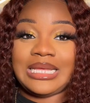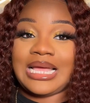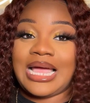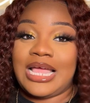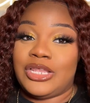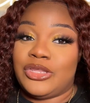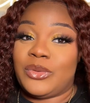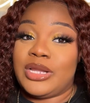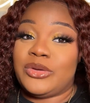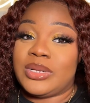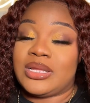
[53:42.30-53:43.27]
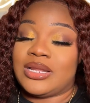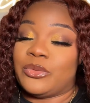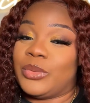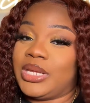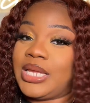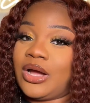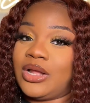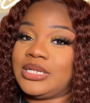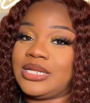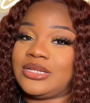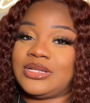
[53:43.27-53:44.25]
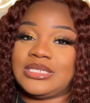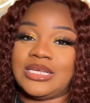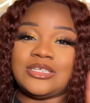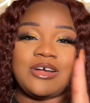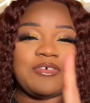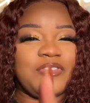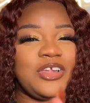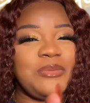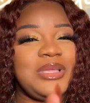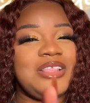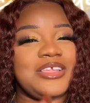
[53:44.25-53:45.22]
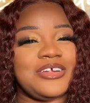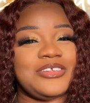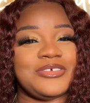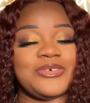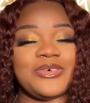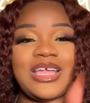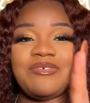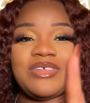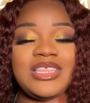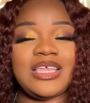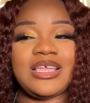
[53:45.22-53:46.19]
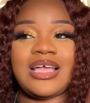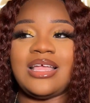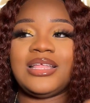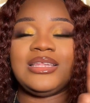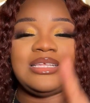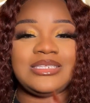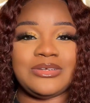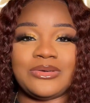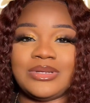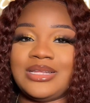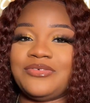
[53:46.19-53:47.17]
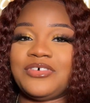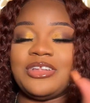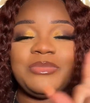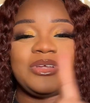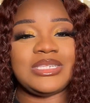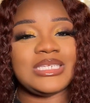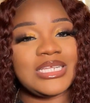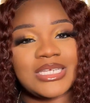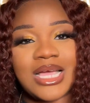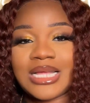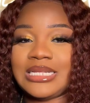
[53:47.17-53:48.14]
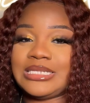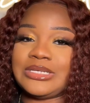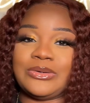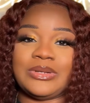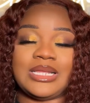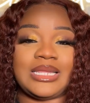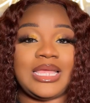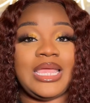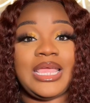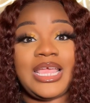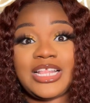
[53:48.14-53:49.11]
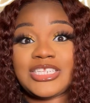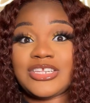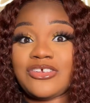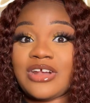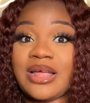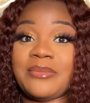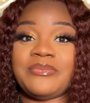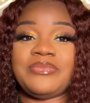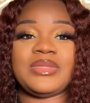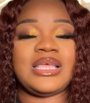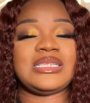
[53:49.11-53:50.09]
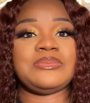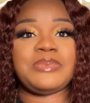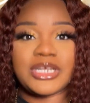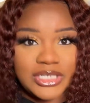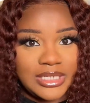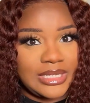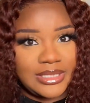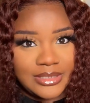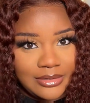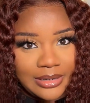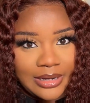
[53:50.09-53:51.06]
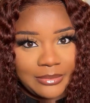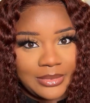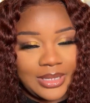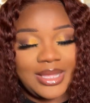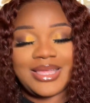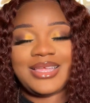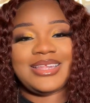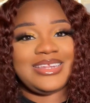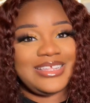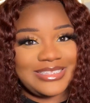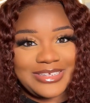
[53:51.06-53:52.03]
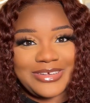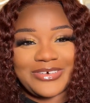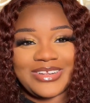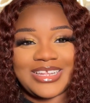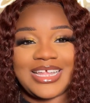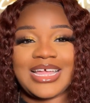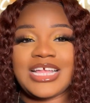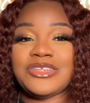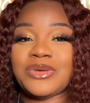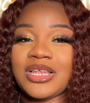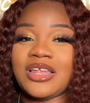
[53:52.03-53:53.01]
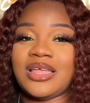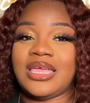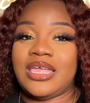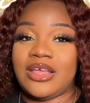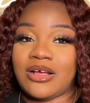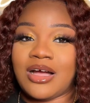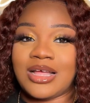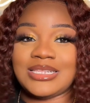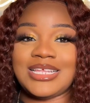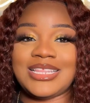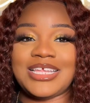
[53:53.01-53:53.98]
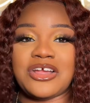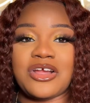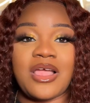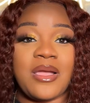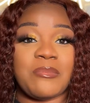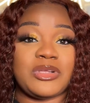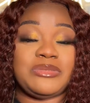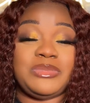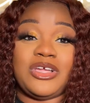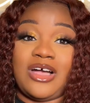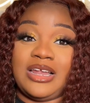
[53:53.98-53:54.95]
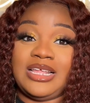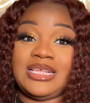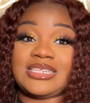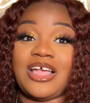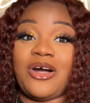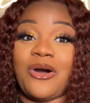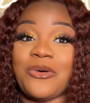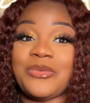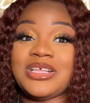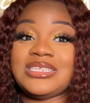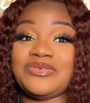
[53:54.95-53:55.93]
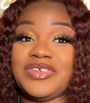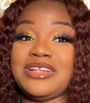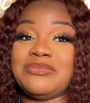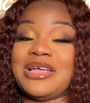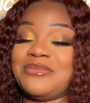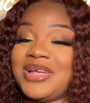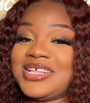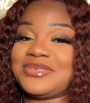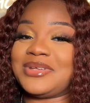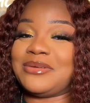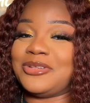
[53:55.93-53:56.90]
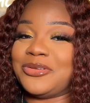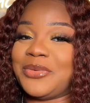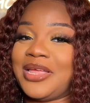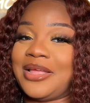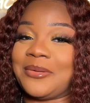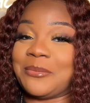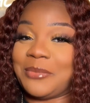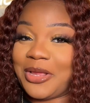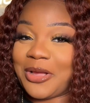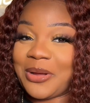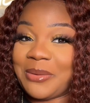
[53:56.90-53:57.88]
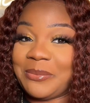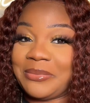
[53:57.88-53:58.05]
I know I do a lot of wig content on TikTok. Follow me there too. Everything Nisi Golden. Follow me on TikTok, Nisi Golden. Instagram, especially Instagram, Nisi Golden. I do a lot of hair content there, but to be honest, I always feel my best when I'm doing makeup.